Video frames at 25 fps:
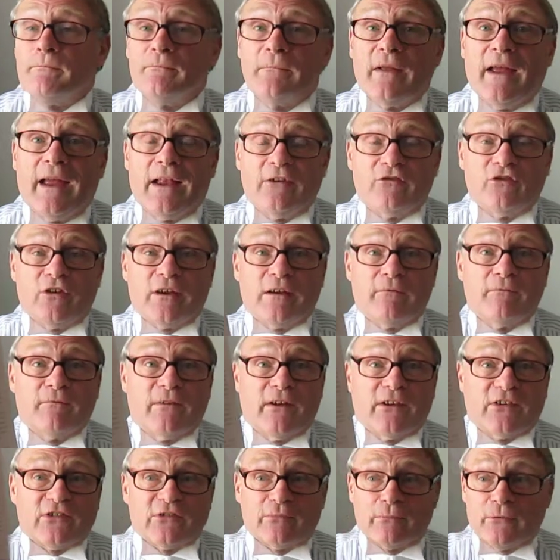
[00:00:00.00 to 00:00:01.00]
hedging
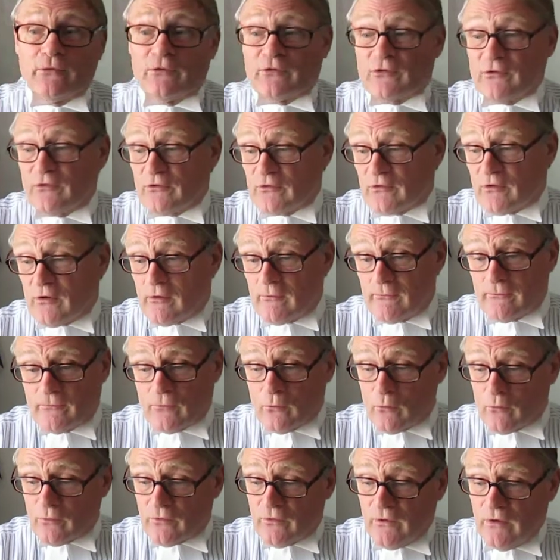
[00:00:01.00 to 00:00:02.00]
investments and so
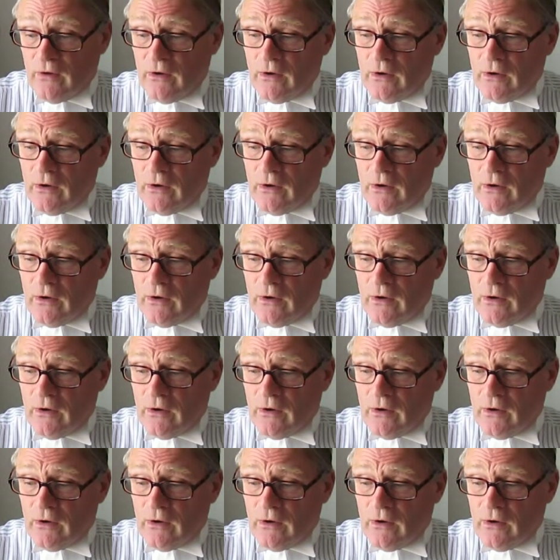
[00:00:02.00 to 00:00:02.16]
forth,